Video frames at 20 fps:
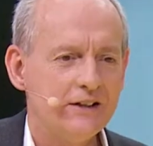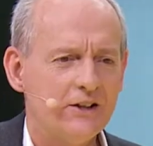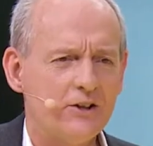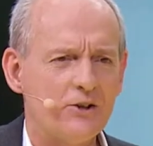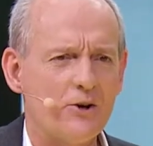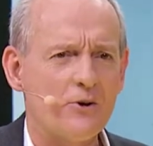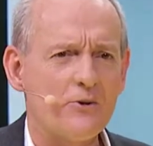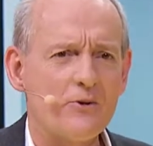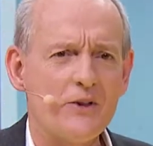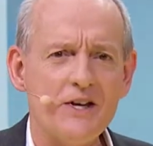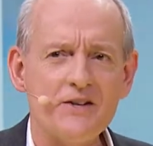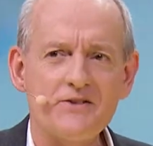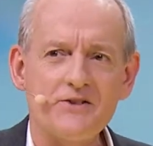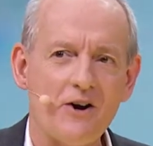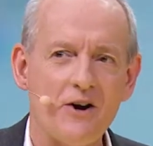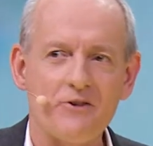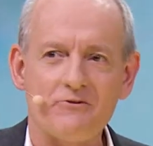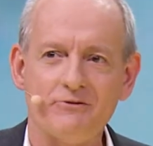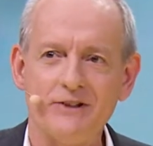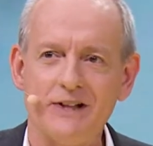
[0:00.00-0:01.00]
you know, these
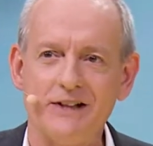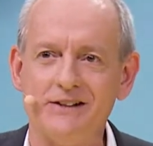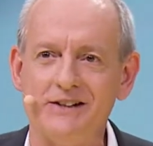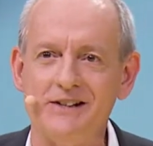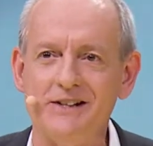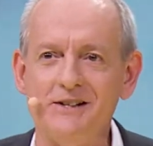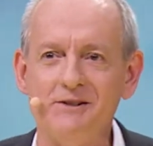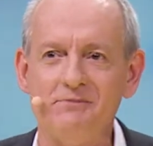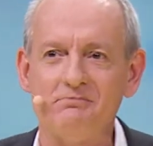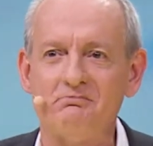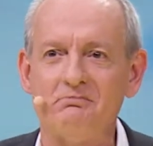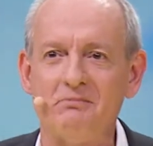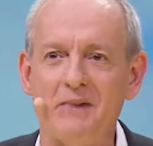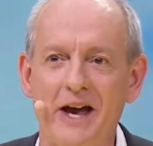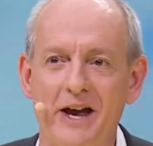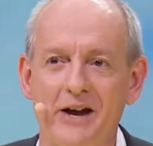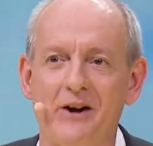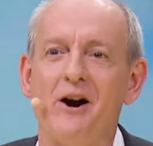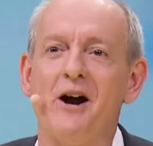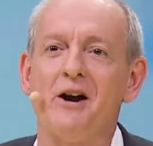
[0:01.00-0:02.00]
aren't really
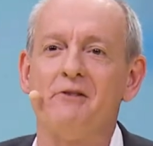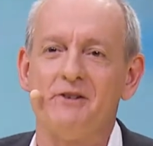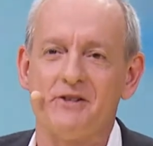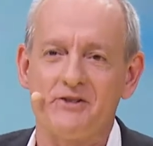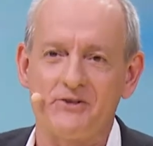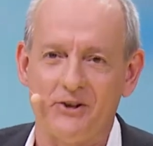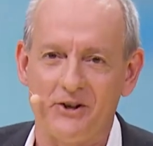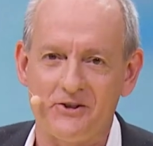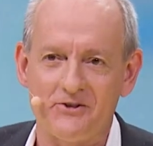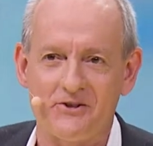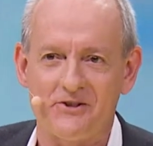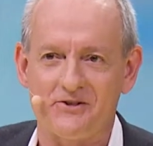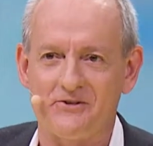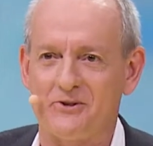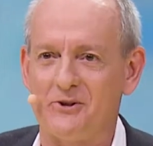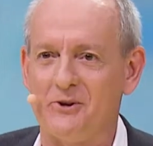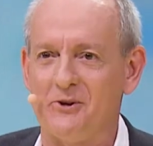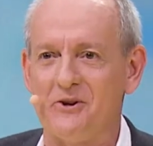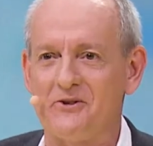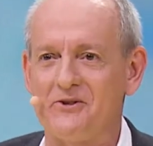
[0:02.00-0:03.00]
AI researchers,
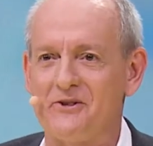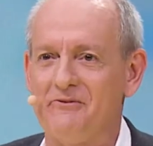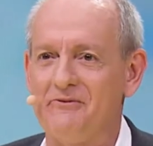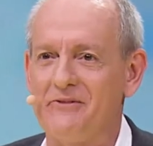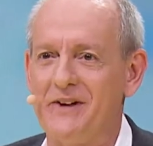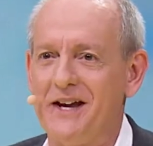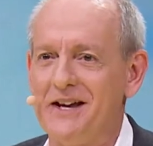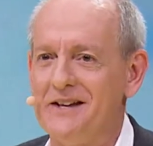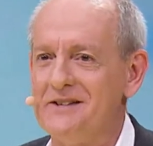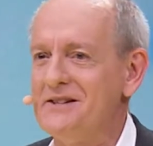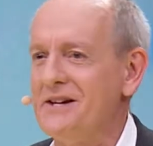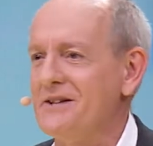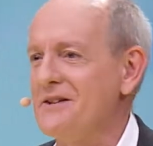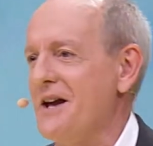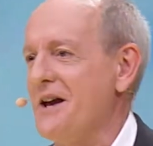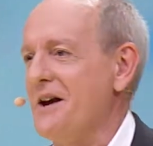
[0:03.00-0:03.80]
of course. If they did